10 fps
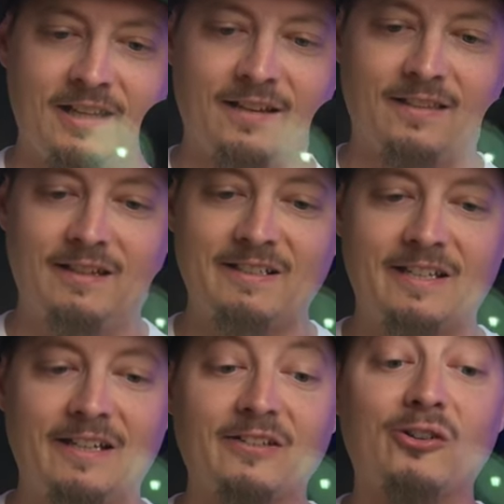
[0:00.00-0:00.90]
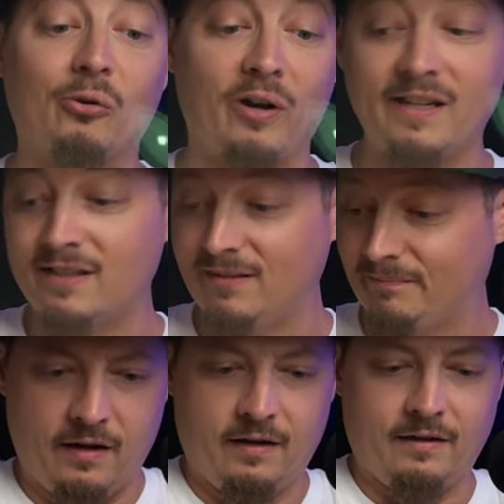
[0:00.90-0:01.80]
This thing is crazy.
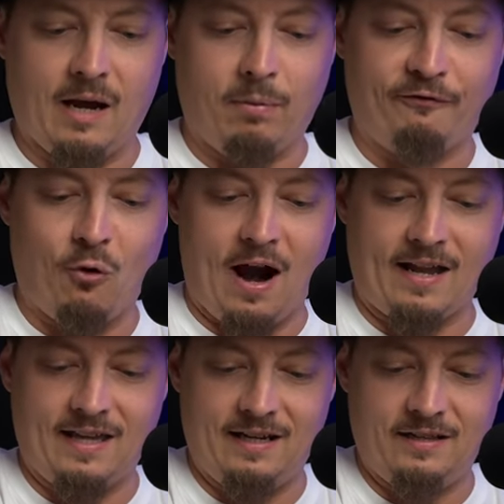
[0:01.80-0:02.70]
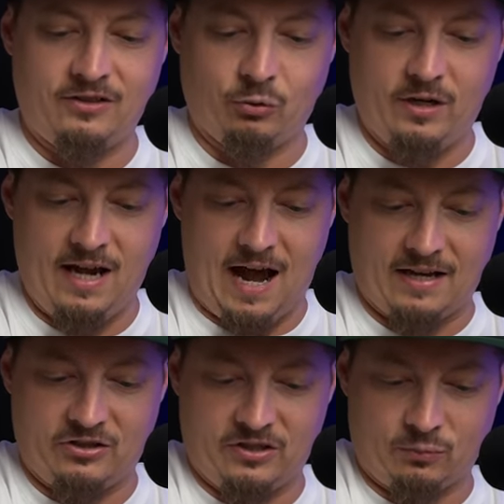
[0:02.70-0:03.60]
Now, before I get into it, I
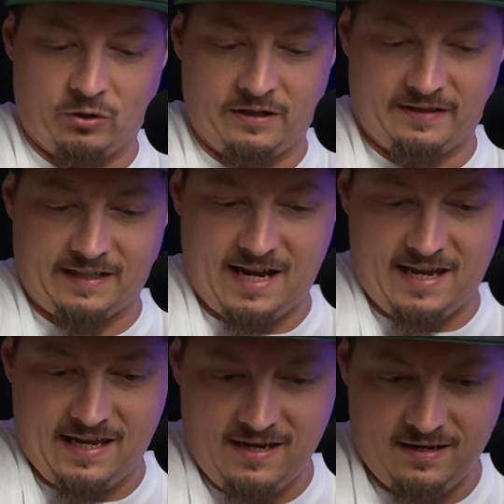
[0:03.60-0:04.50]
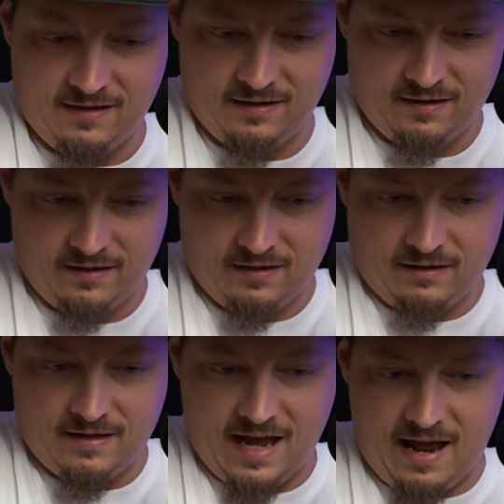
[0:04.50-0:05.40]
just want to say
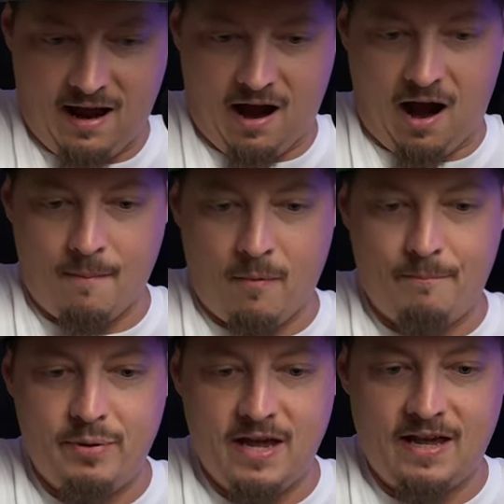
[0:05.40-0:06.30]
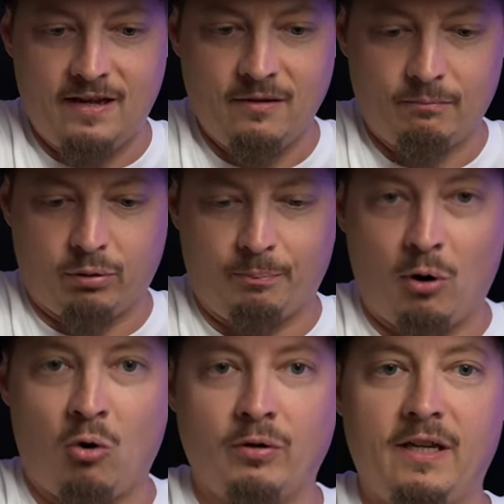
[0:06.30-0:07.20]
that I'm a big
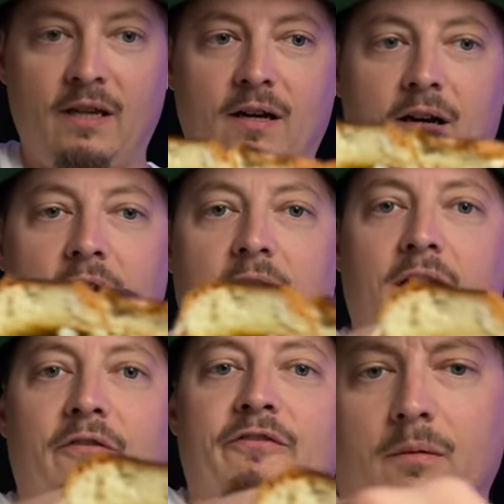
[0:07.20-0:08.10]
proponent of